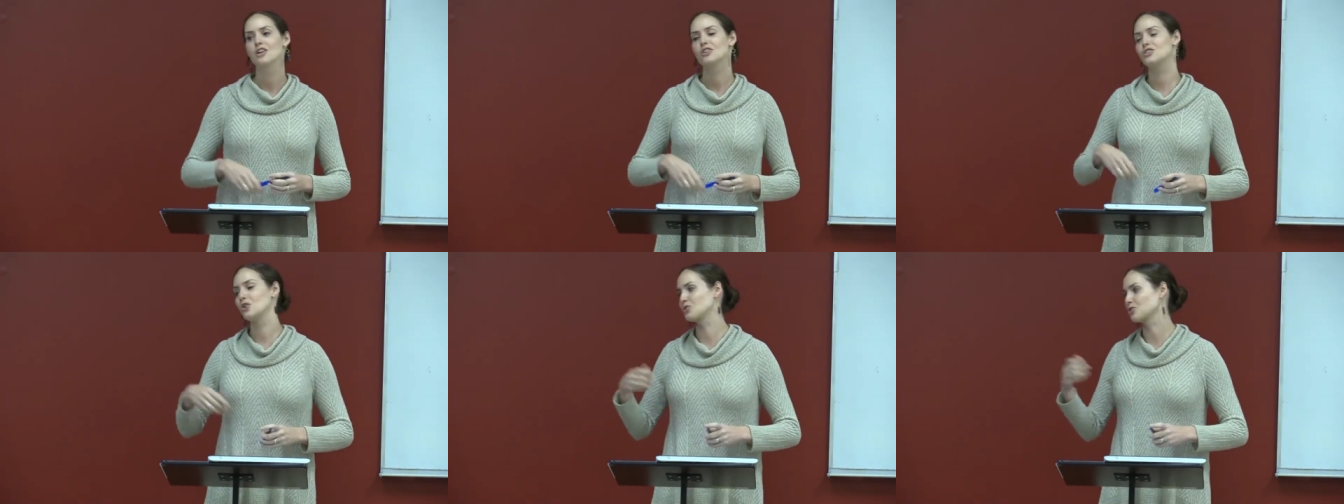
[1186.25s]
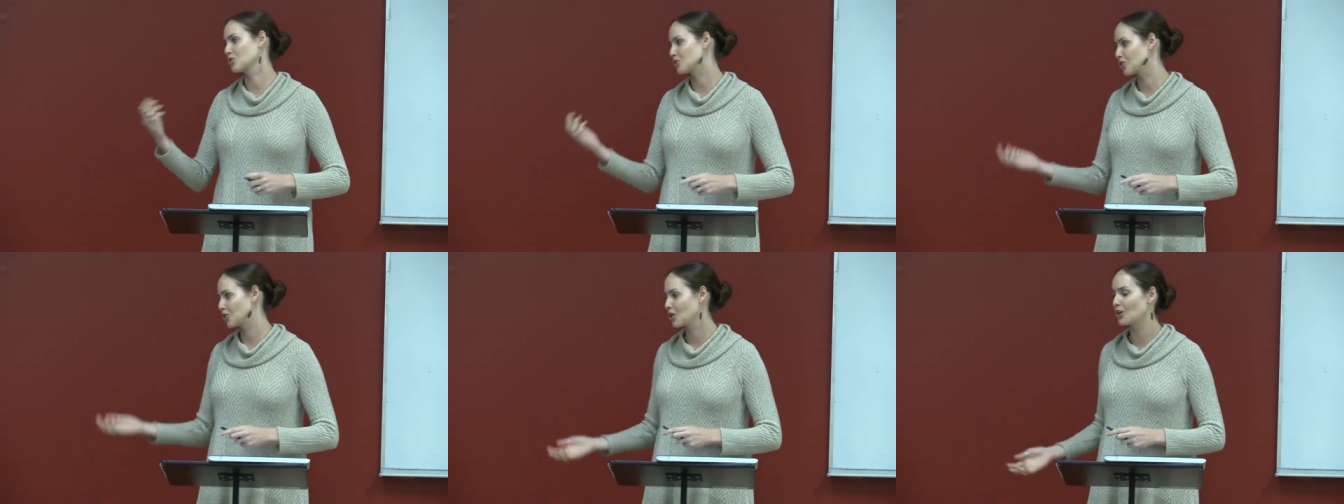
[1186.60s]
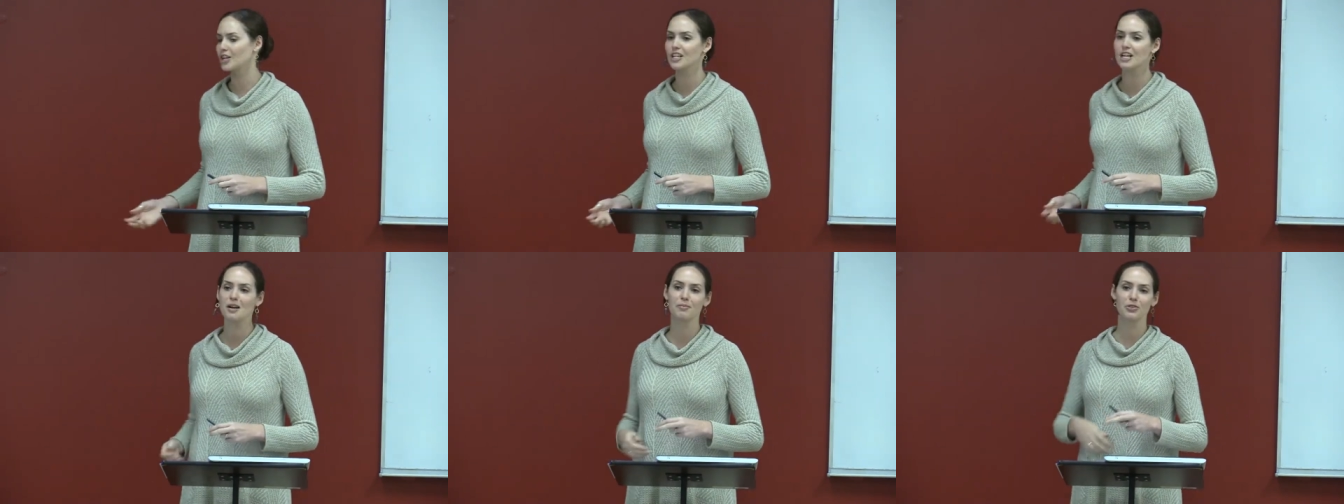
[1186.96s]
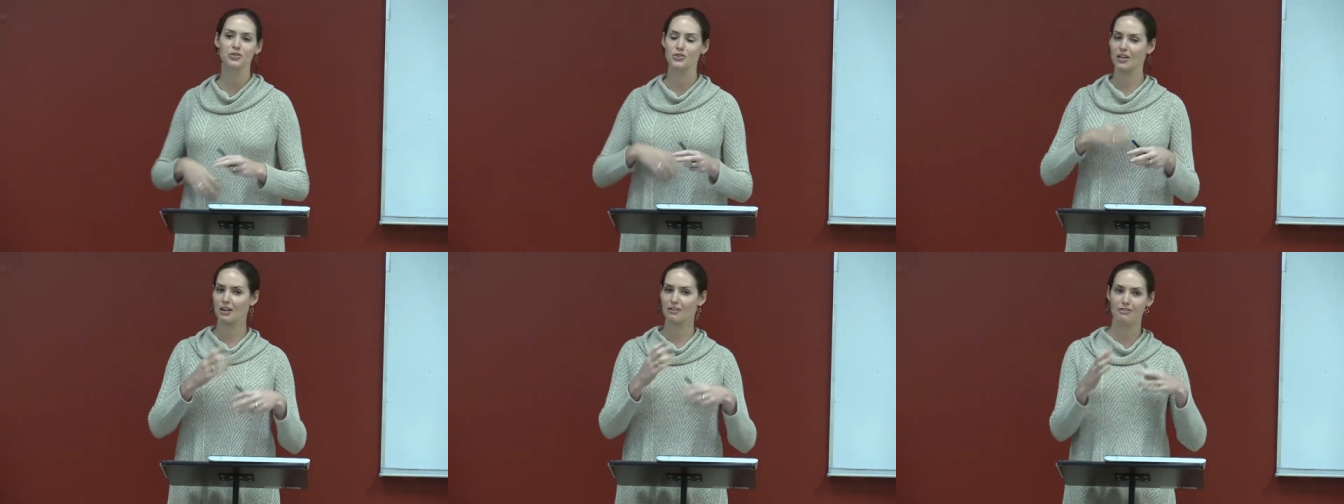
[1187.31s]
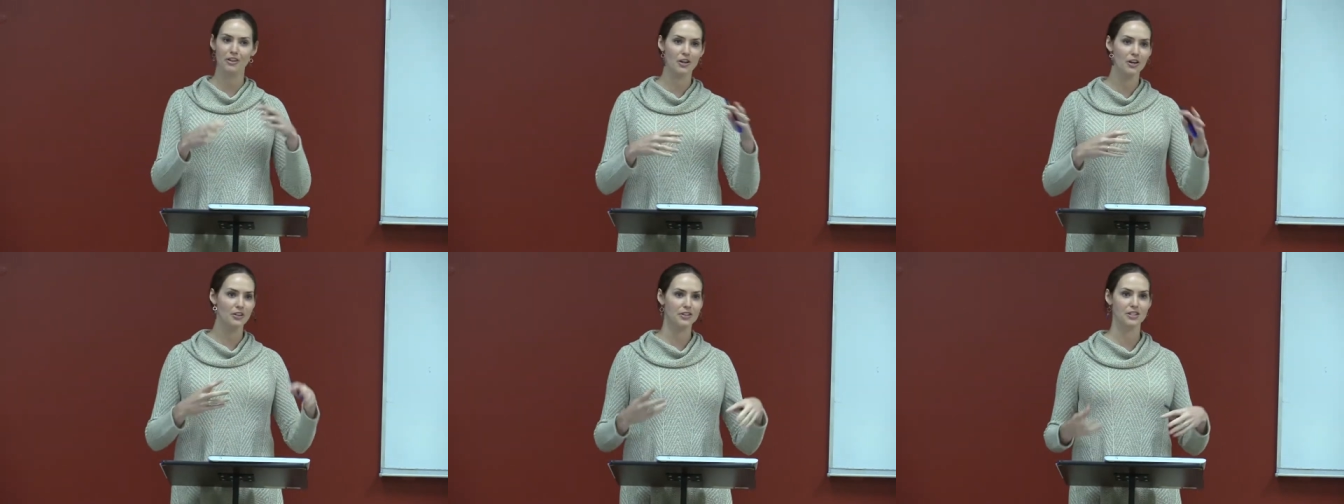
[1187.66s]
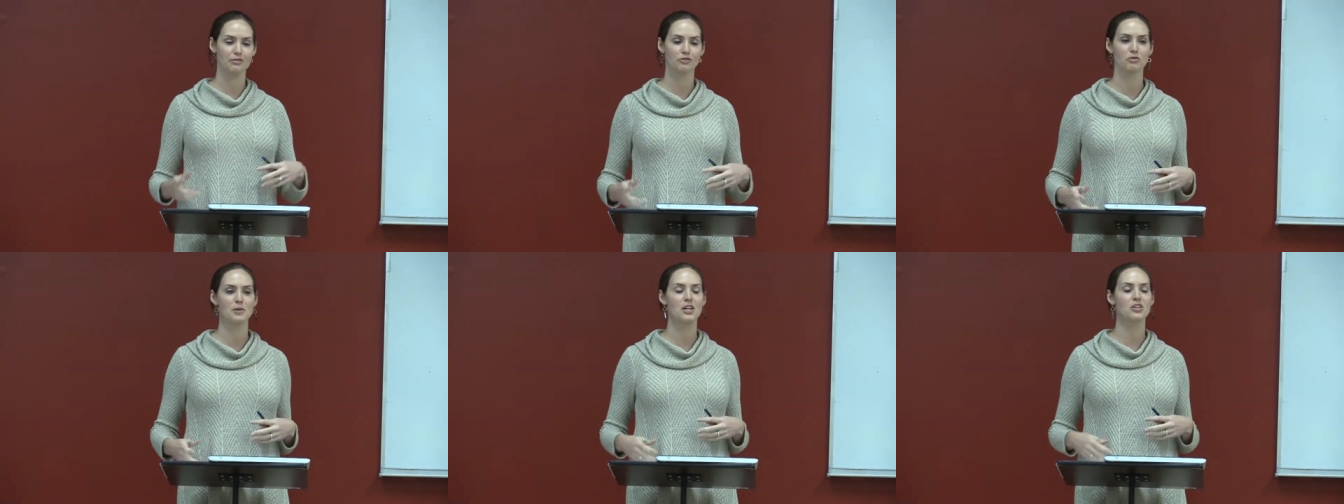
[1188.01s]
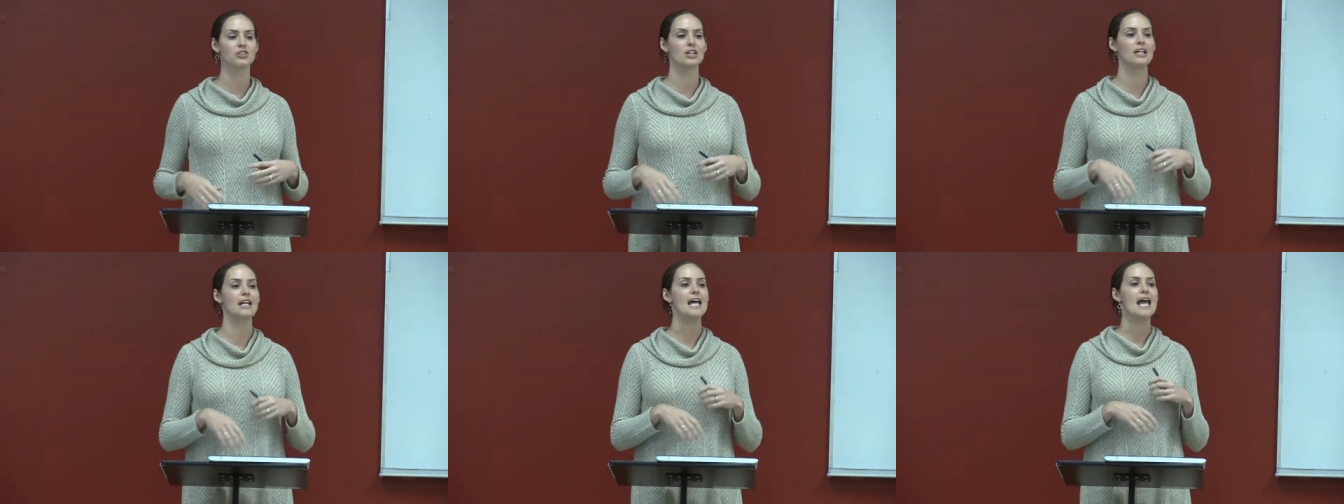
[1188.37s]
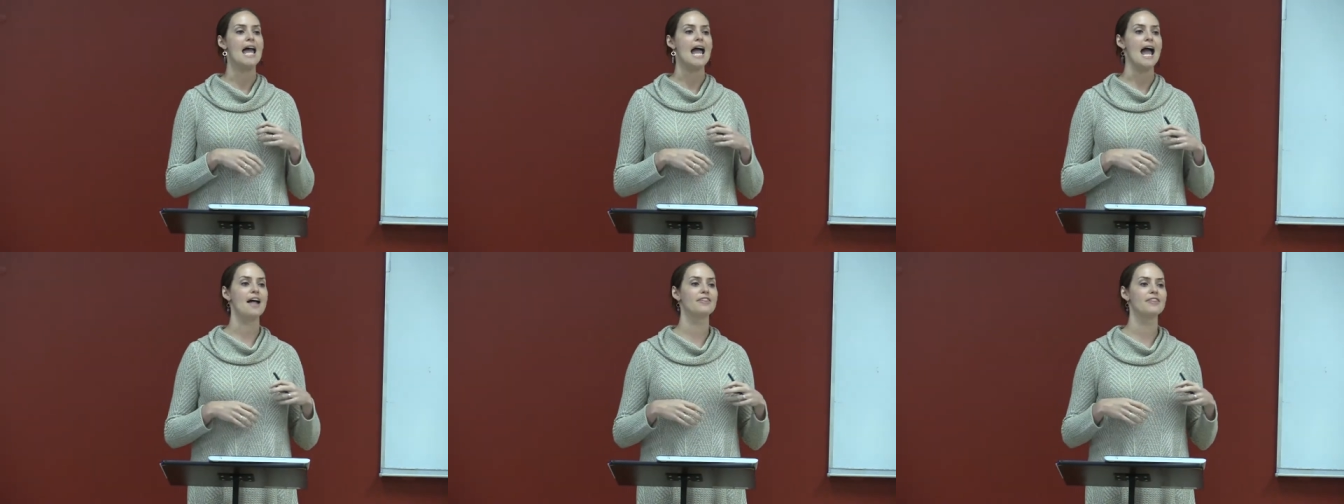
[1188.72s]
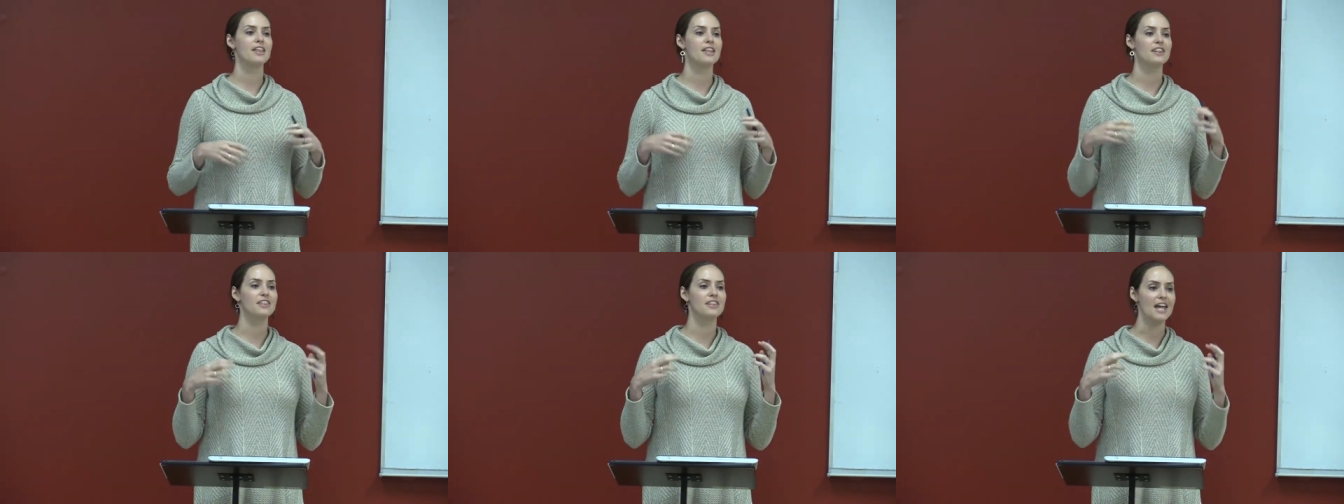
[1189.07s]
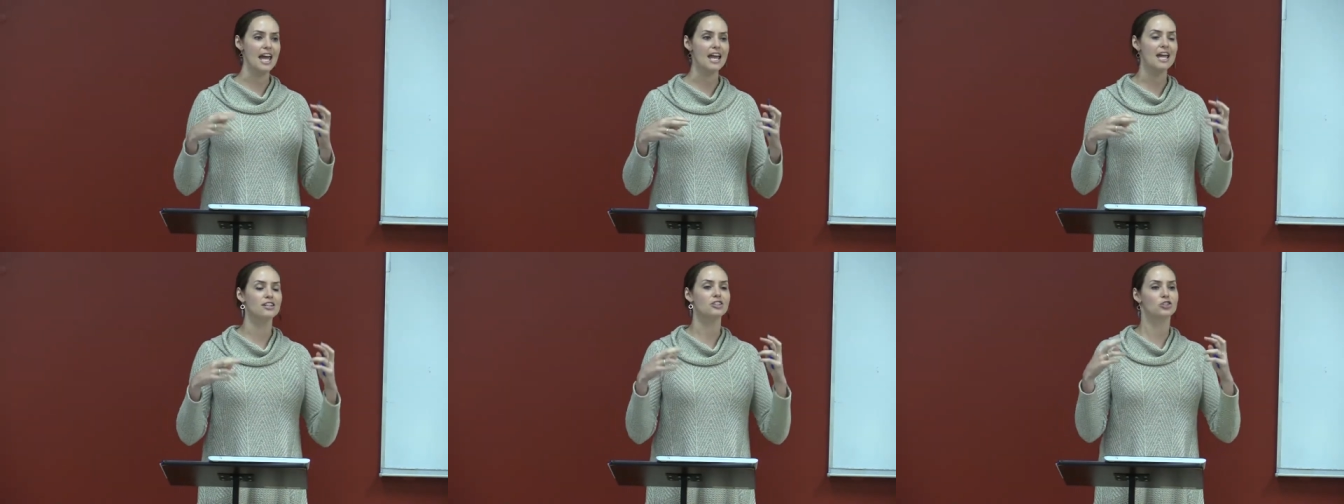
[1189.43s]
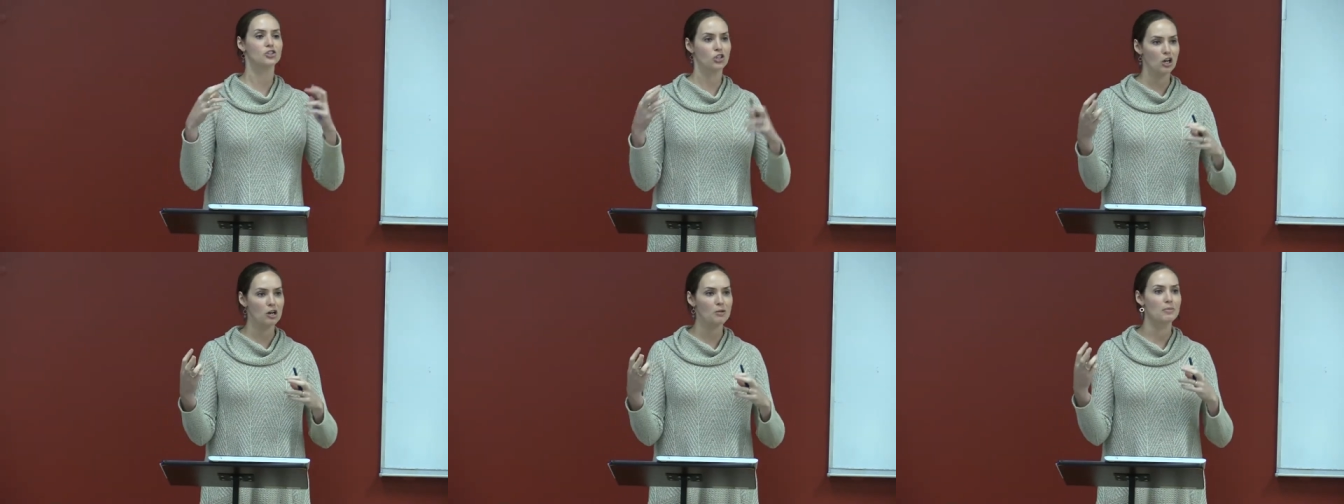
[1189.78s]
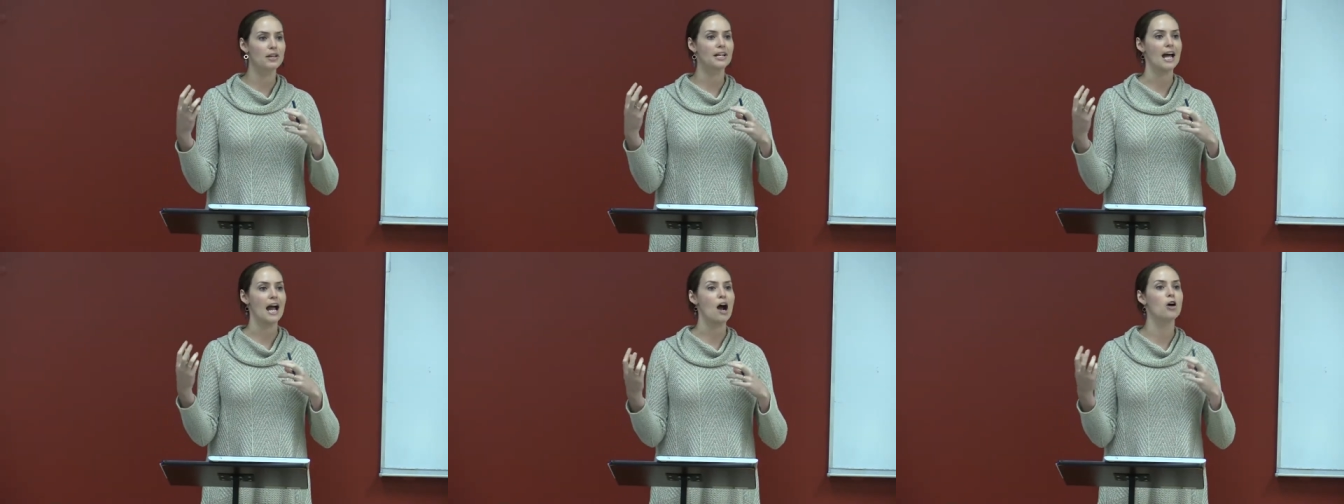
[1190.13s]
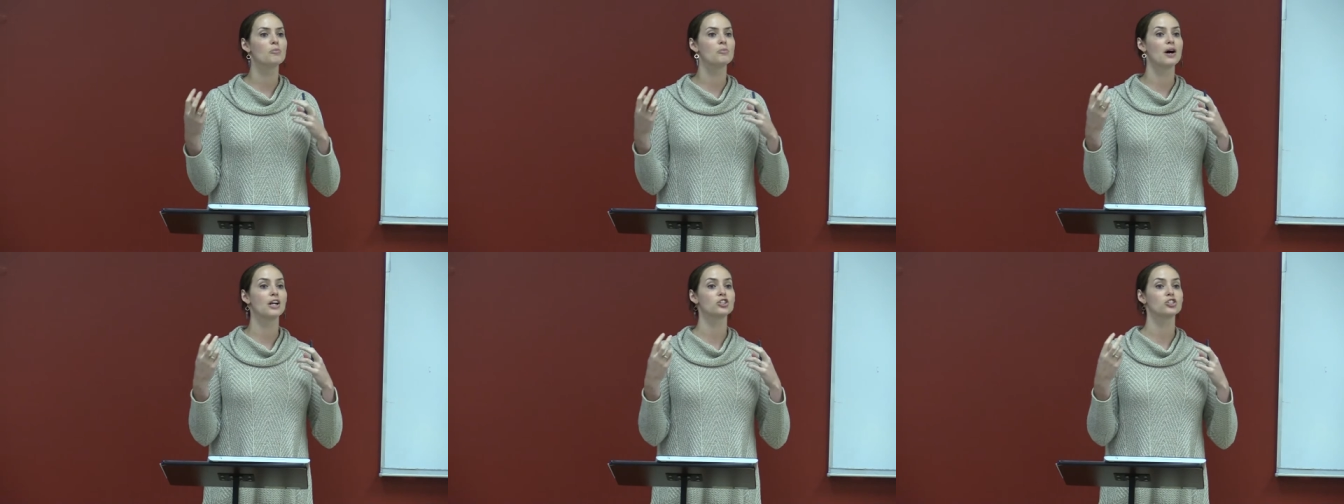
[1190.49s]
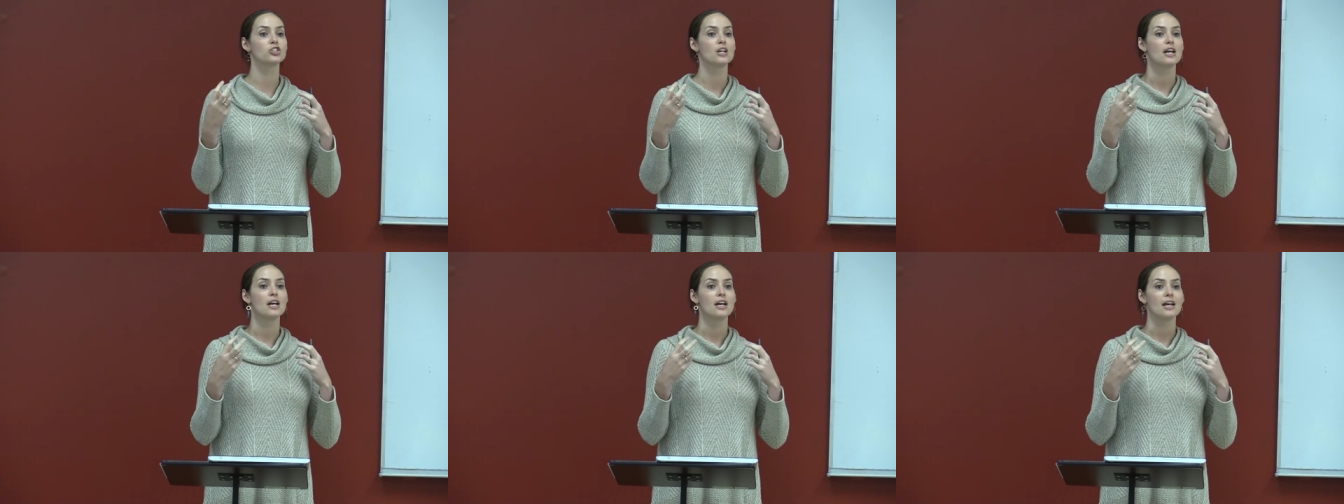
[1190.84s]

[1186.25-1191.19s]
social security numbers, you gotta fill out all this information, and then they determine how much